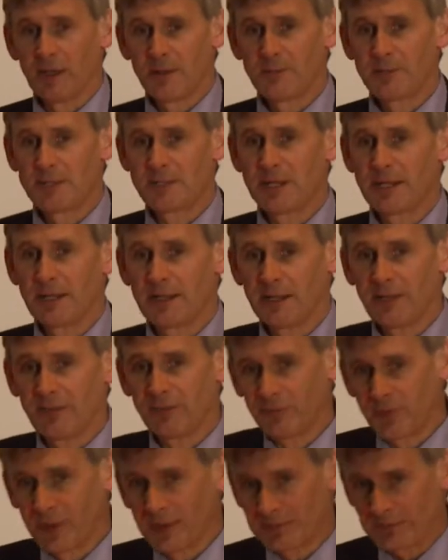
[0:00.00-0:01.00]
particularly
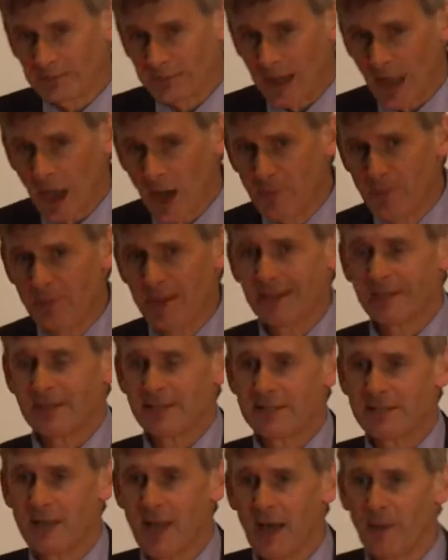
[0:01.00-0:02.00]
if we're opening
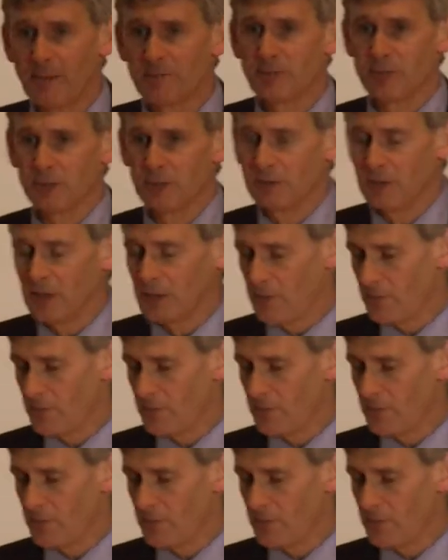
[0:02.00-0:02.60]
this up to